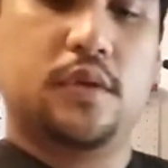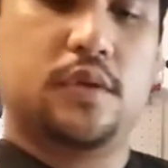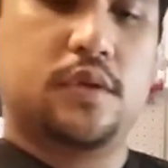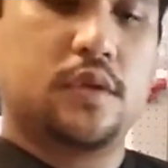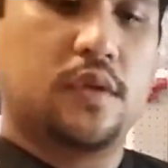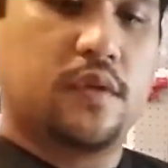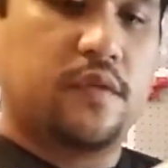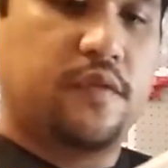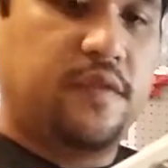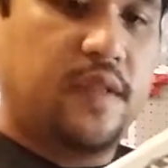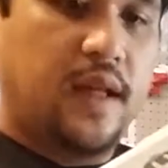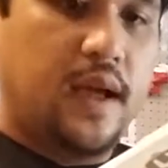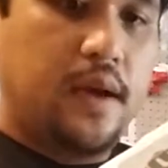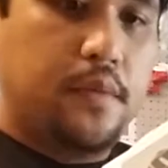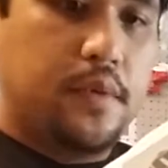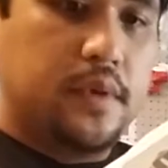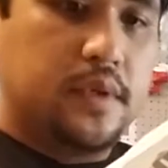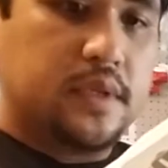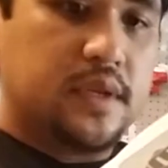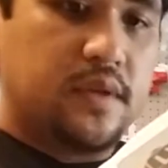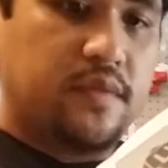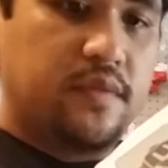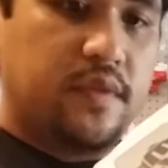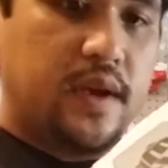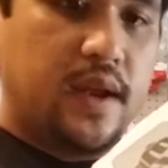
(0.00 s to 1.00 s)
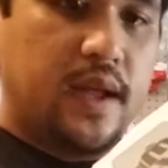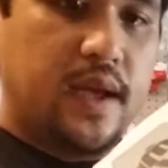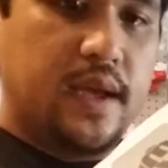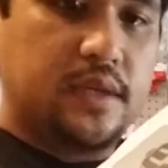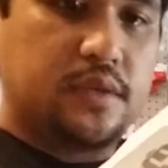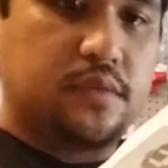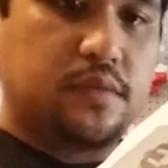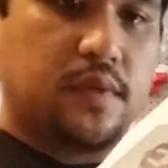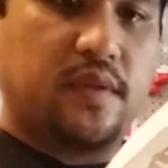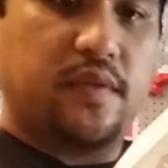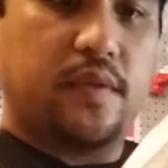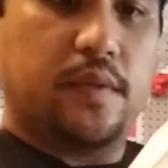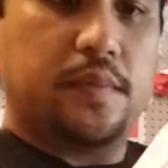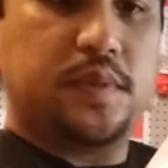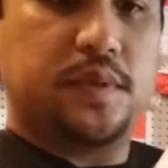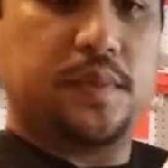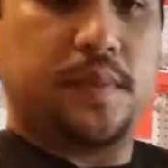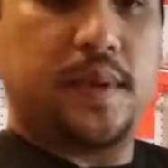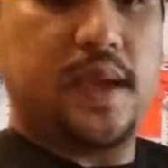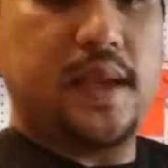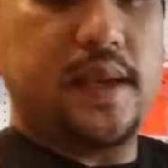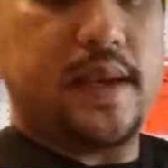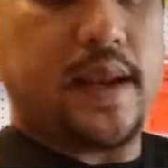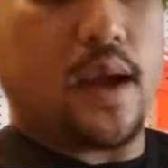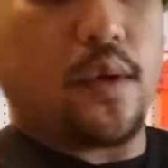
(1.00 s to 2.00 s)
So the flywheels have a nice rev up
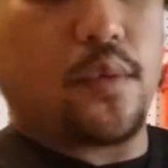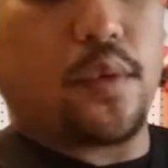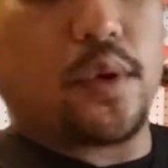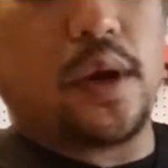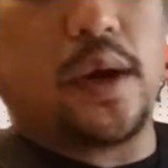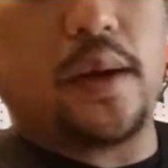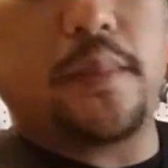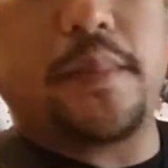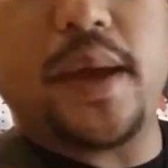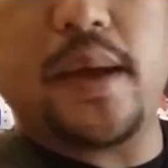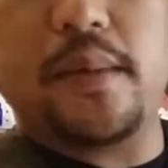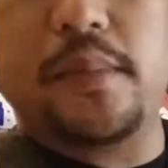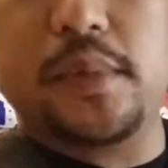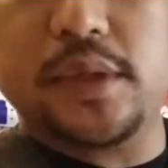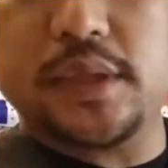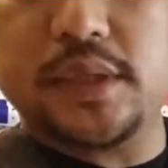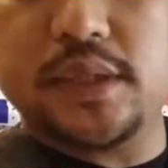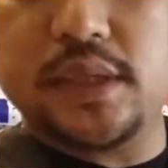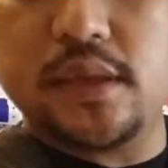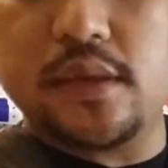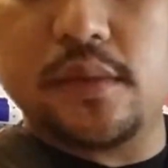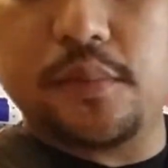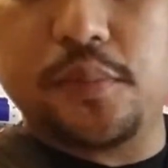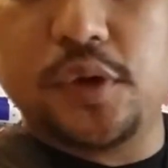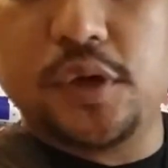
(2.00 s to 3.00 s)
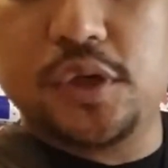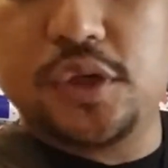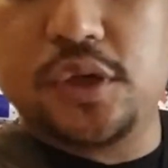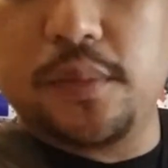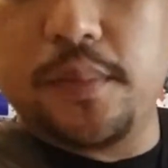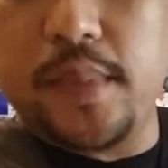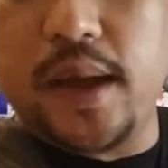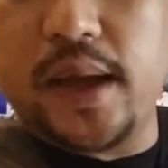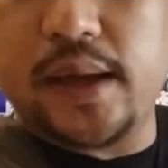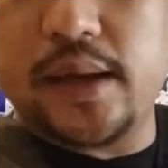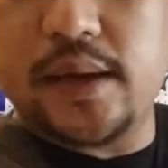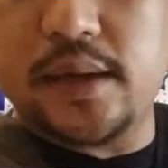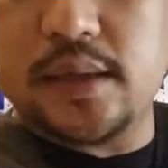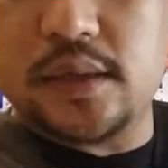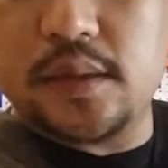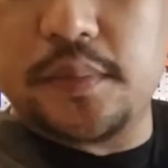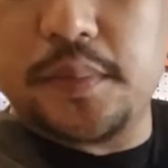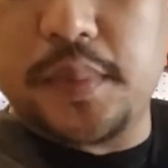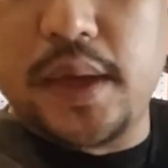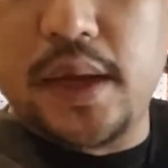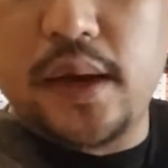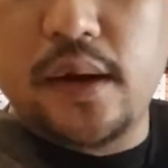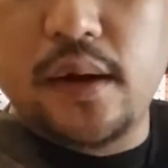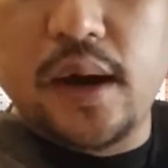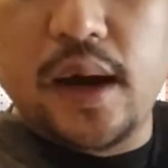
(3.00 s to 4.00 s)
speed. Now we're going to be able to see the pusher mechanism
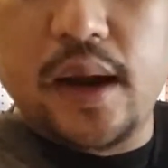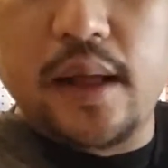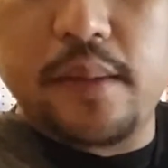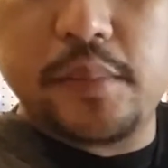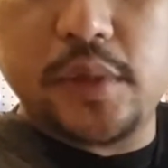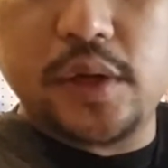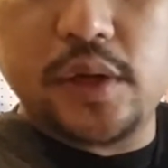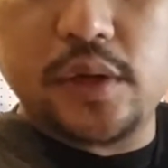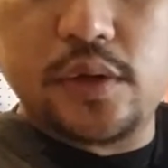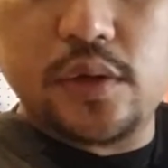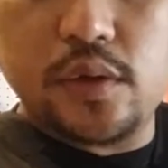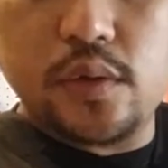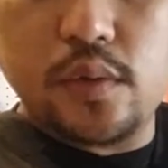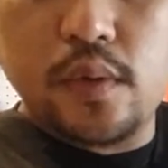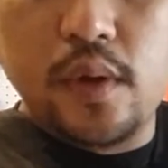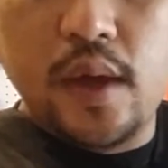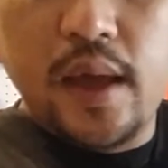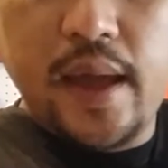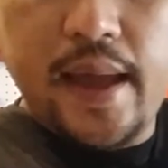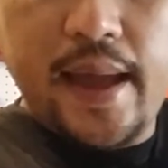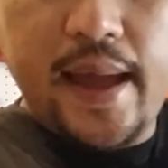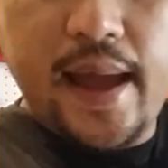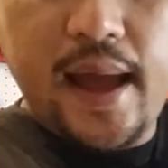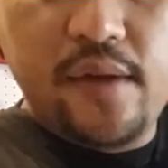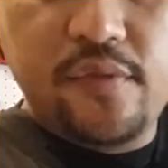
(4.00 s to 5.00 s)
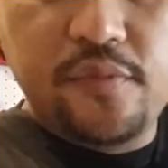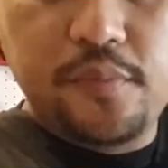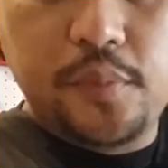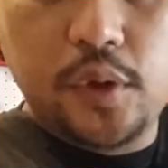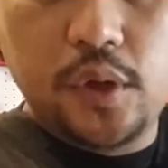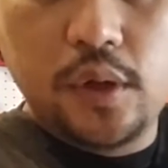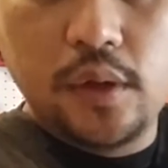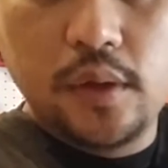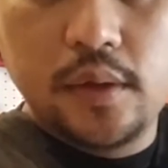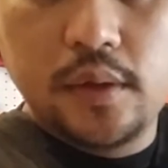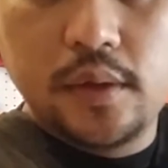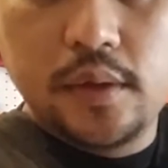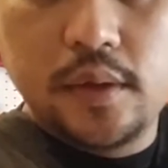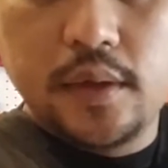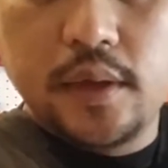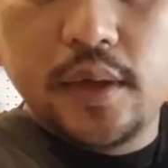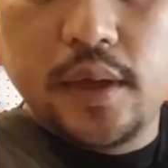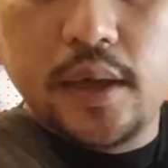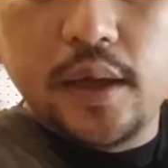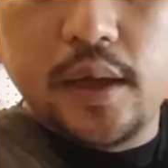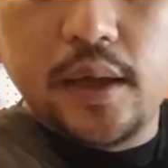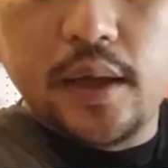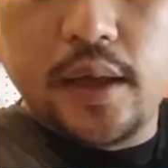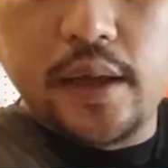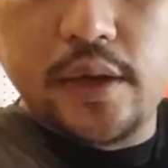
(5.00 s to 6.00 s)
here, and I'm going to do half pull,
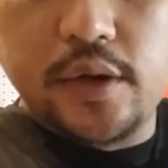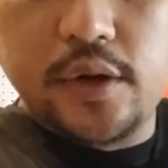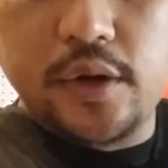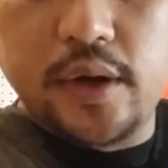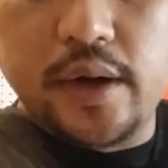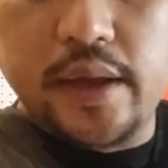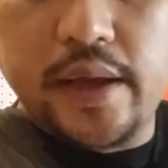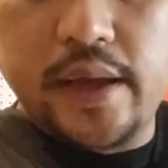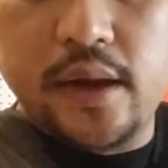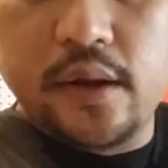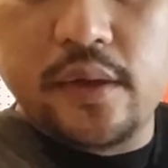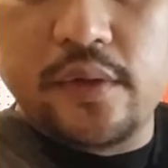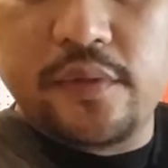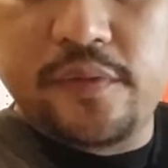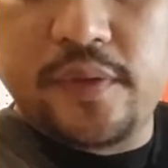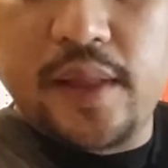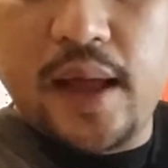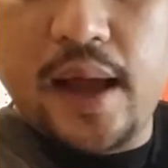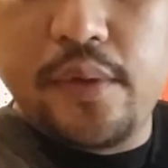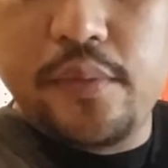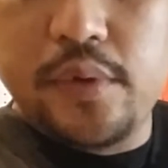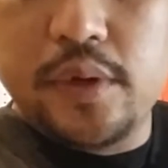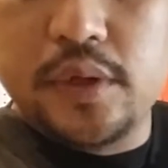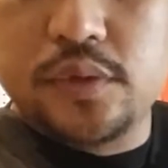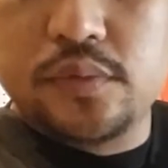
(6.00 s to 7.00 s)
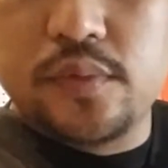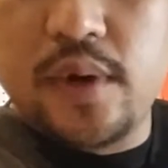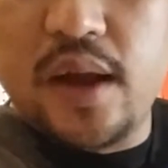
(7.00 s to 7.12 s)
and you're going to hear the flywheels